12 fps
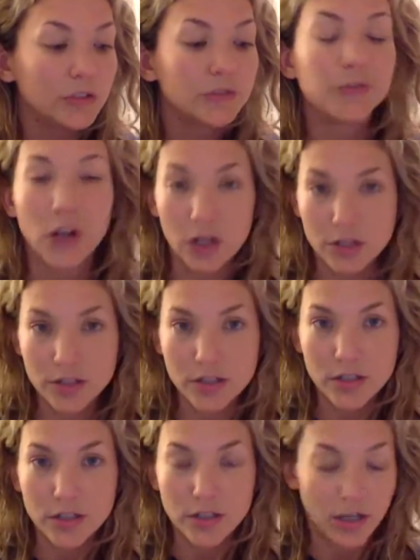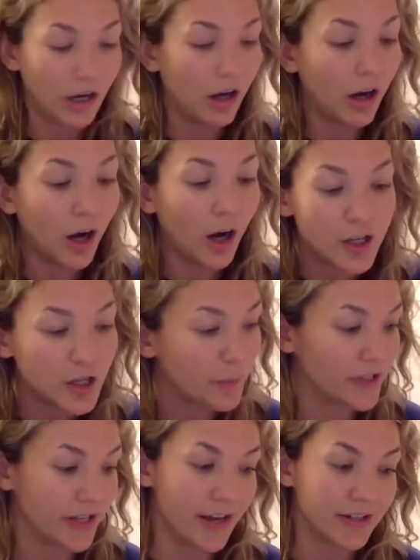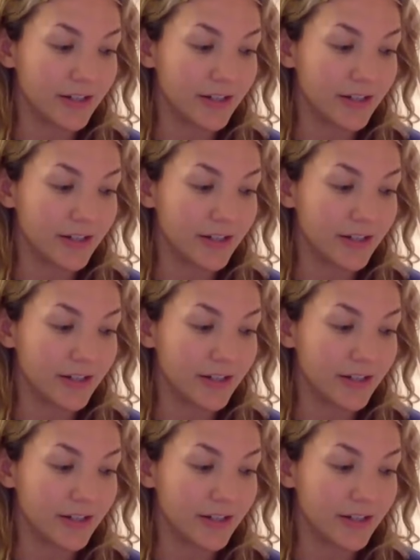first, 100%.